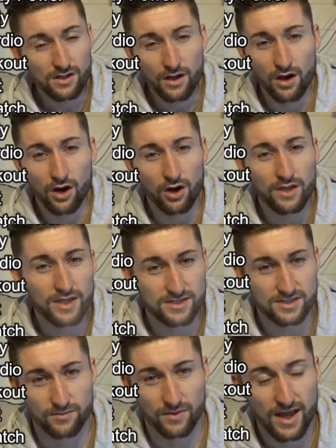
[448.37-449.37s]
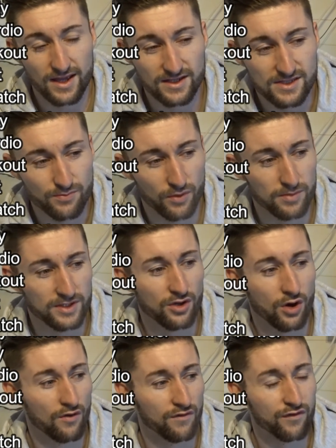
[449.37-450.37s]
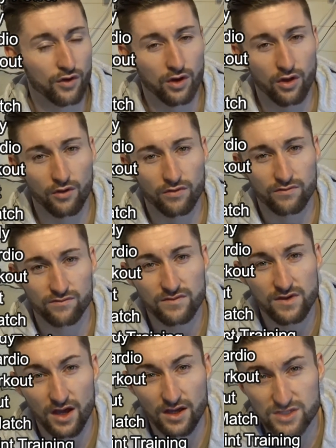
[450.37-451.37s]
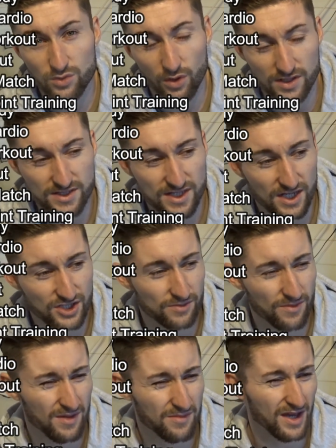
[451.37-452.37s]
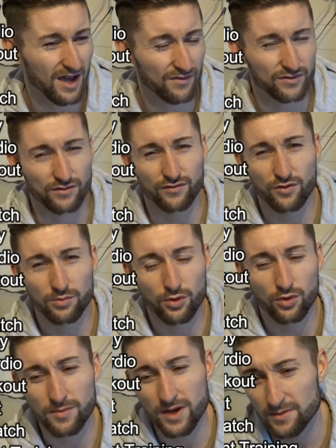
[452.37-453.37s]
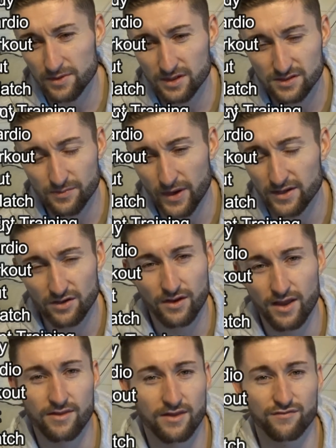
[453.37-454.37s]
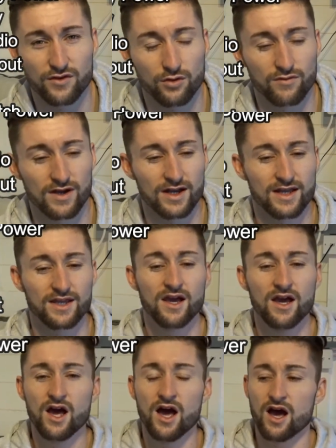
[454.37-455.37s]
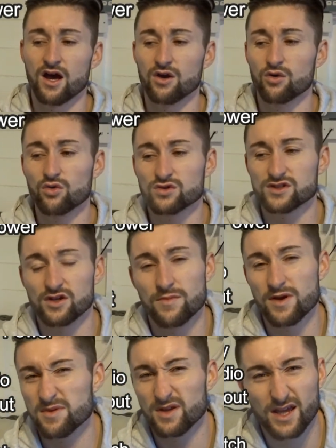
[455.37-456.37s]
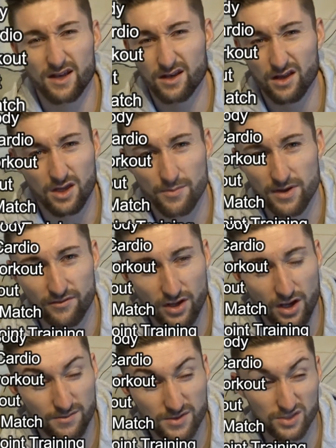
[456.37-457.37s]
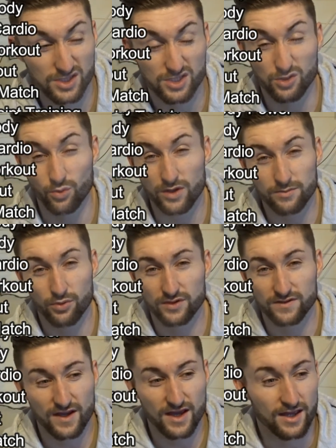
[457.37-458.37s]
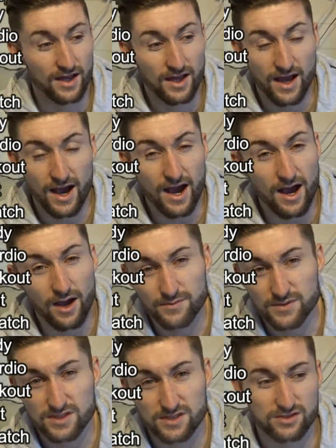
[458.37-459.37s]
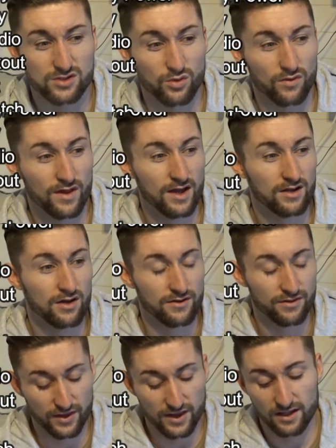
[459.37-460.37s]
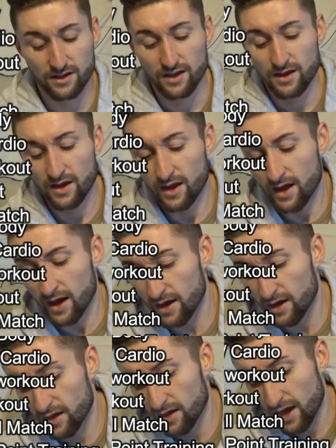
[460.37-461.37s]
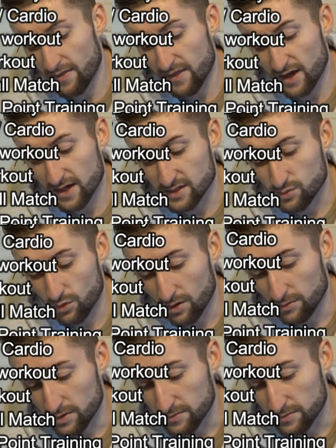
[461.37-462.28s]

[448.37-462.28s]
I'll hit some legs, probably not a full-on squatting session, maybe after football, maybe depending on how they feel really. Also maybe hitting like a bit of an arm, so it's just a weak point day, abs, sort of that kind of thing. And that is what I'm going to